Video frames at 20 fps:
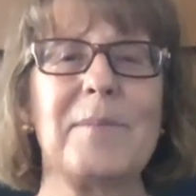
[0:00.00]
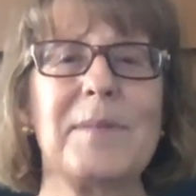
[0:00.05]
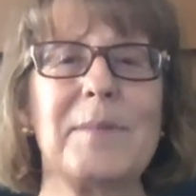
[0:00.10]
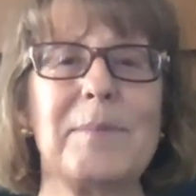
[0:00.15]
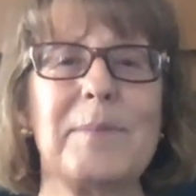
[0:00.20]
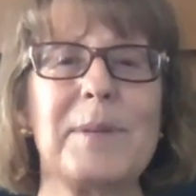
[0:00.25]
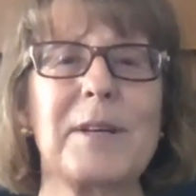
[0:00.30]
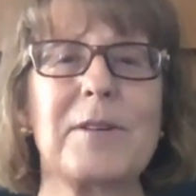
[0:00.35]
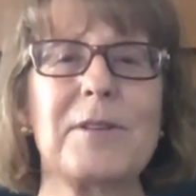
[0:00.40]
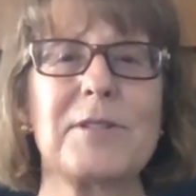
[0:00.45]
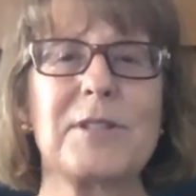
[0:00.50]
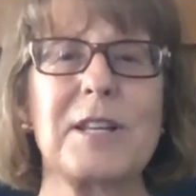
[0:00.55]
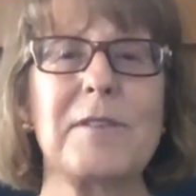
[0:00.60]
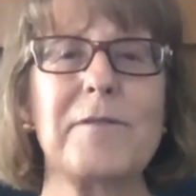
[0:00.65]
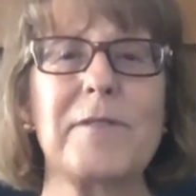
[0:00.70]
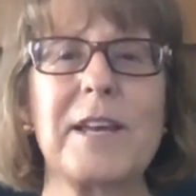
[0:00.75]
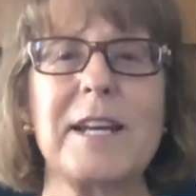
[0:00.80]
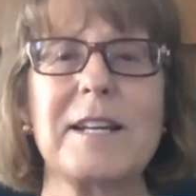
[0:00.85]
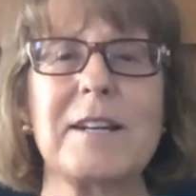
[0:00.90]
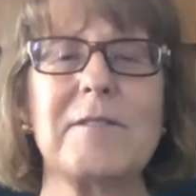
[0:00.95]
because
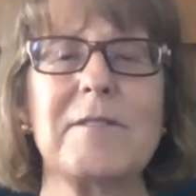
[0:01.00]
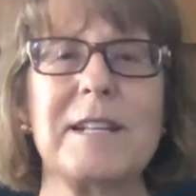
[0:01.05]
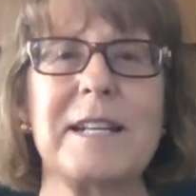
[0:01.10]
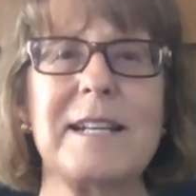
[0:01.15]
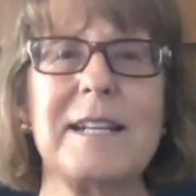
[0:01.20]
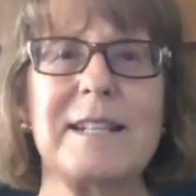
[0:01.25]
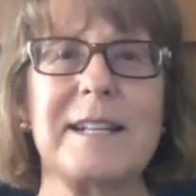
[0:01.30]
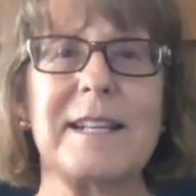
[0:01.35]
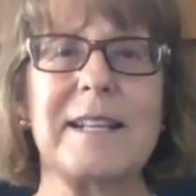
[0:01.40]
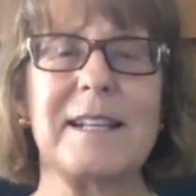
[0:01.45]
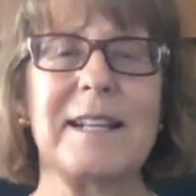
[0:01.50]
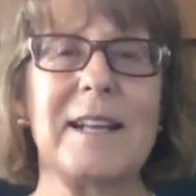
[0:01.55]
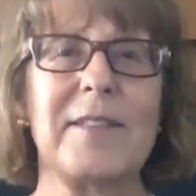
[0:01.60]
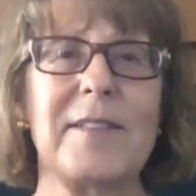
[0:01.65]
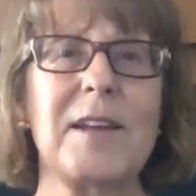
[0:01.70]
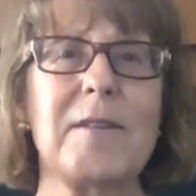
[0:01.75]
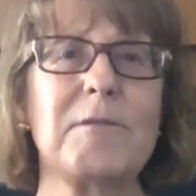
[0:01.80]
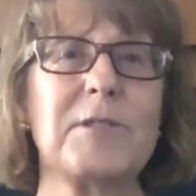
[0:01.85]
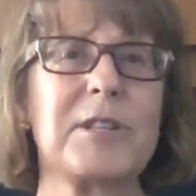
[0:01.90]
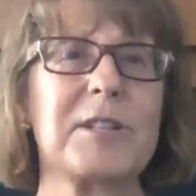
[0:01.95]
if they don't need it,
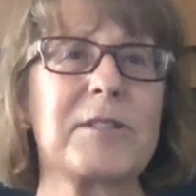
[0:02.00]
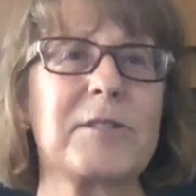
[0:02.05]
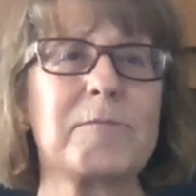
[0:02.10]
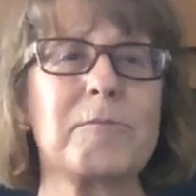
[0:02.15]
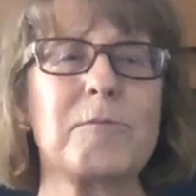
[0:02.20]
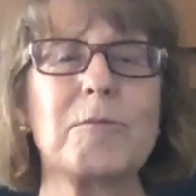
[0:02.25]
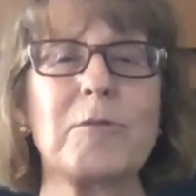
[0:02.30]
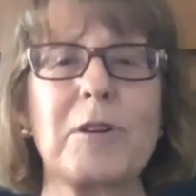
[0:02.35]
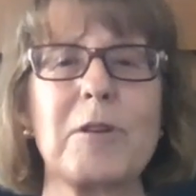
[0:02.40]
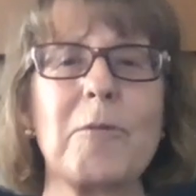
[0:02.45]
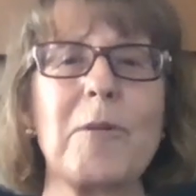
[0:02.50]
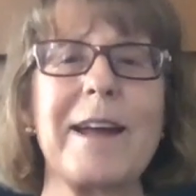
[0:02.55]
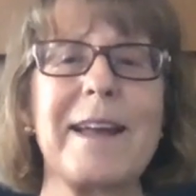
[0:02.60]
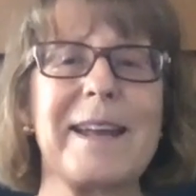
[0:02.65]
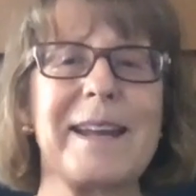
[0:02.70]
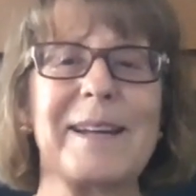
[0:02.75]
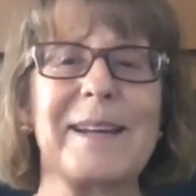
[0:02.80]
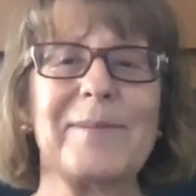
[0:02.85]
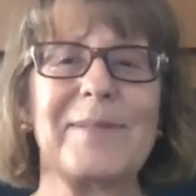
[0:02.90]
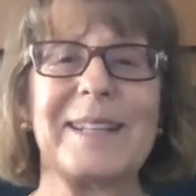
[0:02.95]
they will just walk
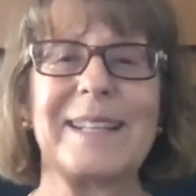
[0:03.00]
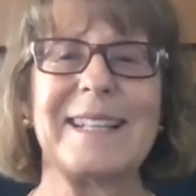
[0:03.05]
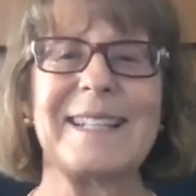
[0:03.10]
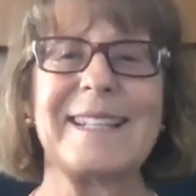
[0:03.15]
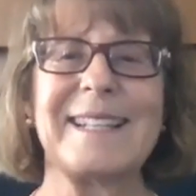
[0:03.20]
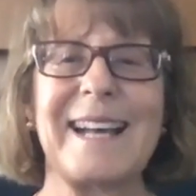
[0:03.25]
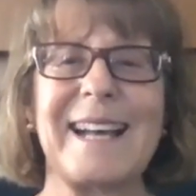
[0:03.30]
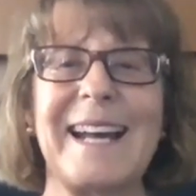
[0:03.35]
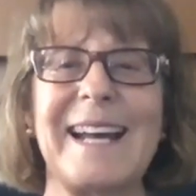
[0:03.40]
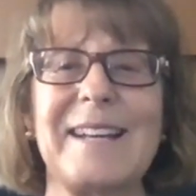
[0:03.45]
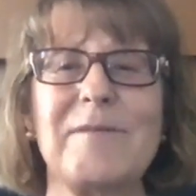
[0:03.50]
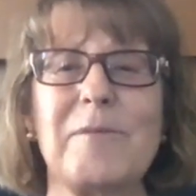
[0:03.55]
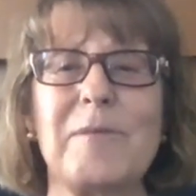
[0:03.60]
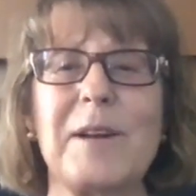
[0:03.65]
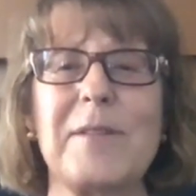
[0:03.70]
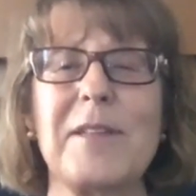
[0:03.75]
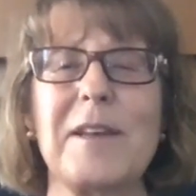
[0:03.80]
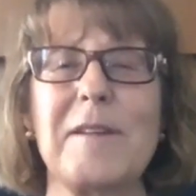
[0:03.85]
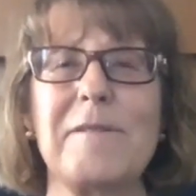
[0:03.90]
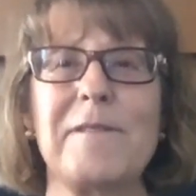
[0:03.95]
away. And
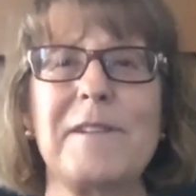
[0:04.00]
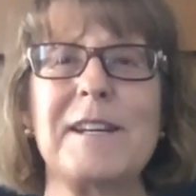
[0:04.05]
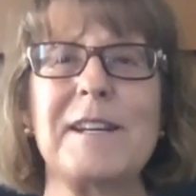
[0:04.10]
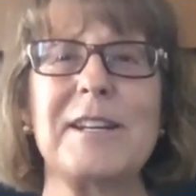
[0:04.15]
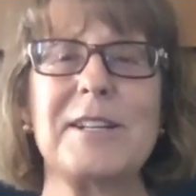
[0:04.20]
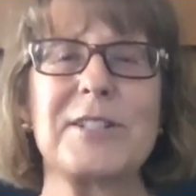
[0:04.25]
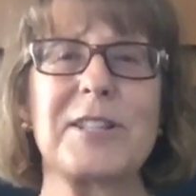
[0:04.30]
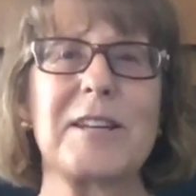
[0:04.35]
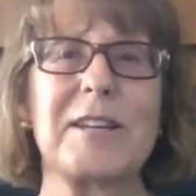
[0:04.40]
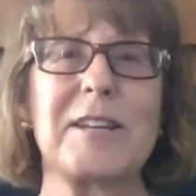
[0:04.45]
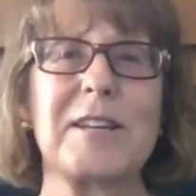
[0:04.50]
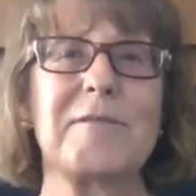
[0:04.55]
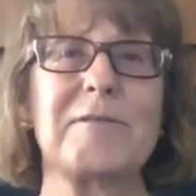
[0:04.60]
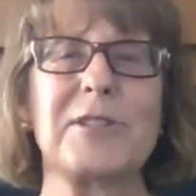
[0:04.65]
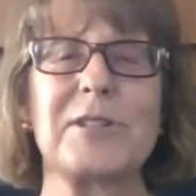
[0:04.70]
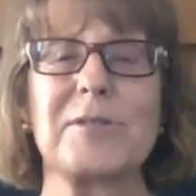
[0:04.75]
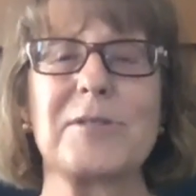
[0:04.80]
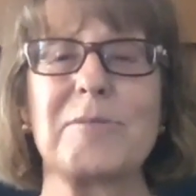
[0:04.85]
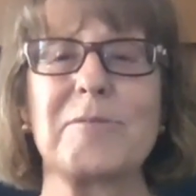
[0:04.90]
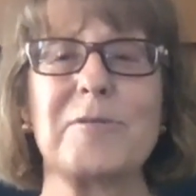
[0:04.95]
when they're finished, they will
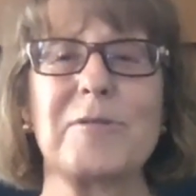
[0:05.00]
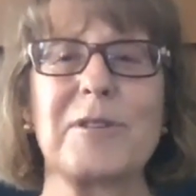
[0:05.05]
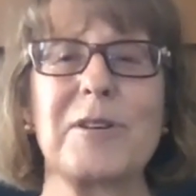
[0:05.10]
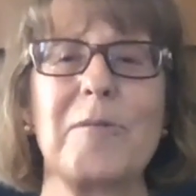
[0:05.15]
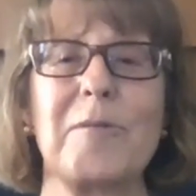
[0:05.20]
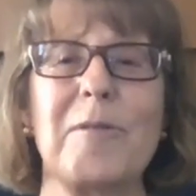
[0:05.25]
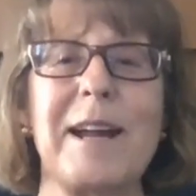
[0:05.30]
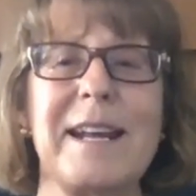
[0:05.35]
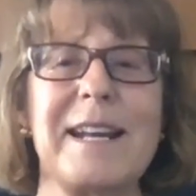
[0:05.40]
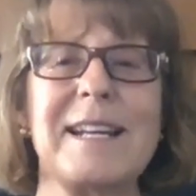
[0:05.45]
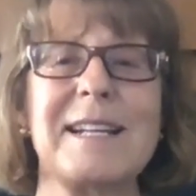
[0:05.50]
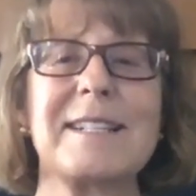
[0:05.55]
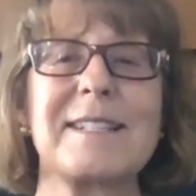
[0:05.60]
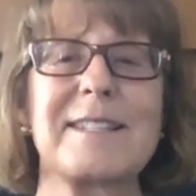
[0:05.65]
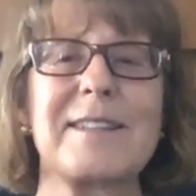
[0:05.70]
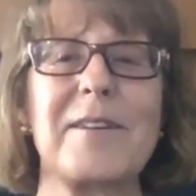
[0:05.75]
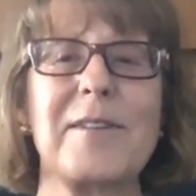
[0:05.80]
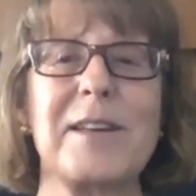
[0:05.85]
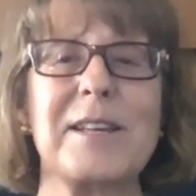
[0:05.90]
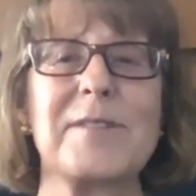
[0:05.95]
just walk away.
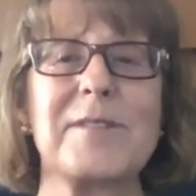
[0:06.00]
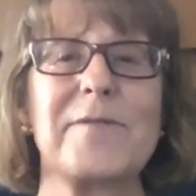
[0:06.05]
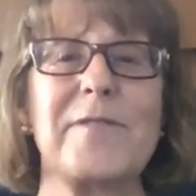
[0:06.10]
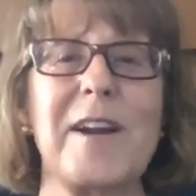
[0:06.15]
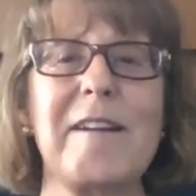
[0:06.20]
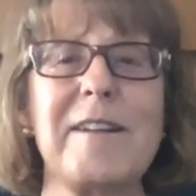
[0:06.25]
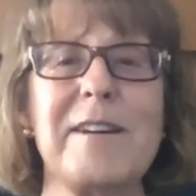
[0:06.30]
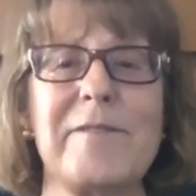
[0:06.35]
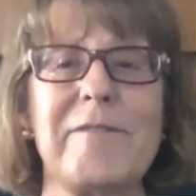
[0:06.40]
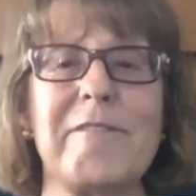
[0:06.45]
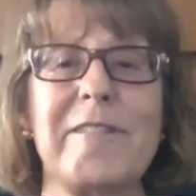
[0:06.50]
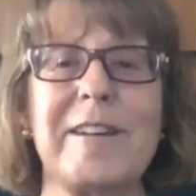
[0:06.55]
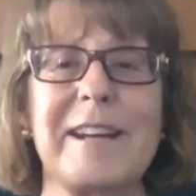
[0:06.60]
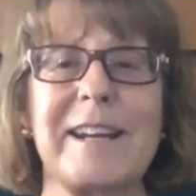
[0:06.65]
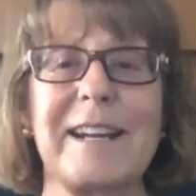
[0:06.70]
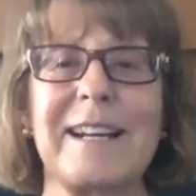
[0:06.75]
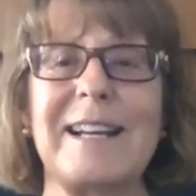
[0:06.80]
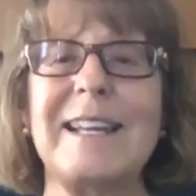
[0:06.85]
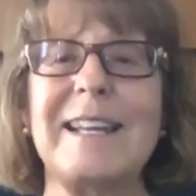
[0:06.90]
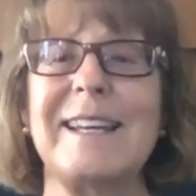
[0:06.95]
So it's very, very
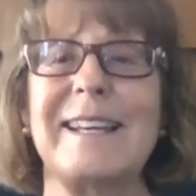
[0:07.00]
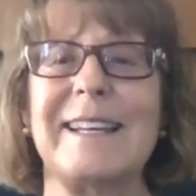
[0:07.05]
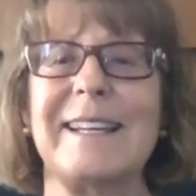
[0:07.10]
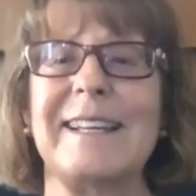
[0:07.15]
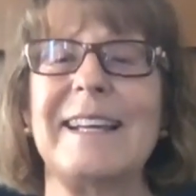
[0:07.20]
clear.